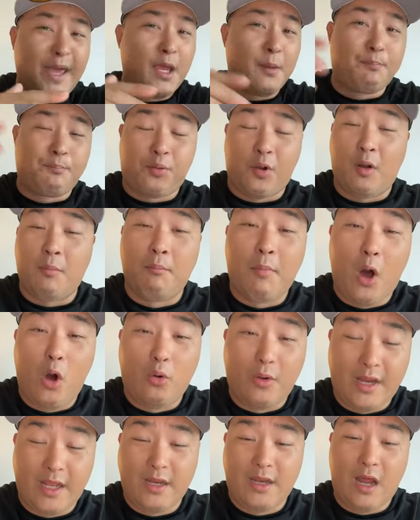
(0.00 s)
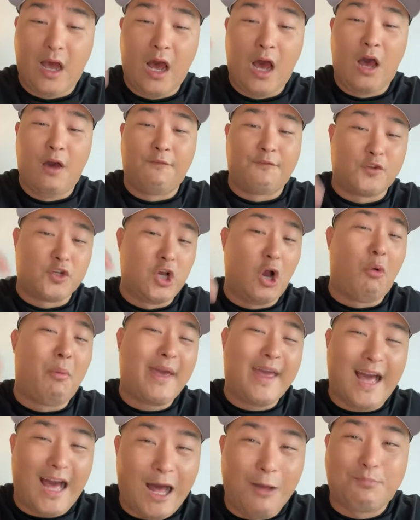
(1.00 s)
being promoted, of
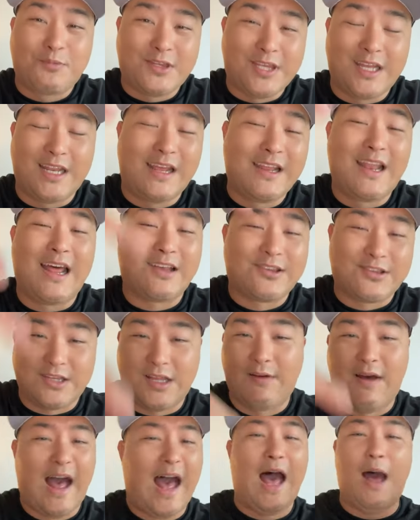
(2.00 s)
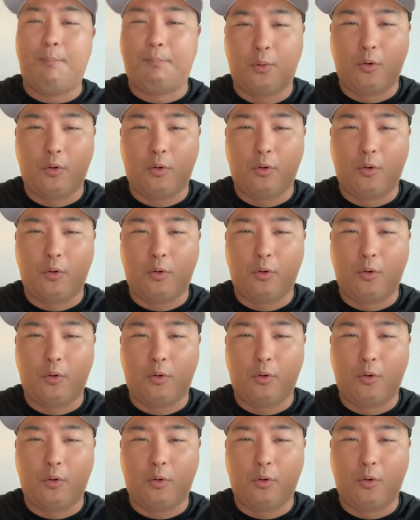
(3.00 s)
going up to the next level. I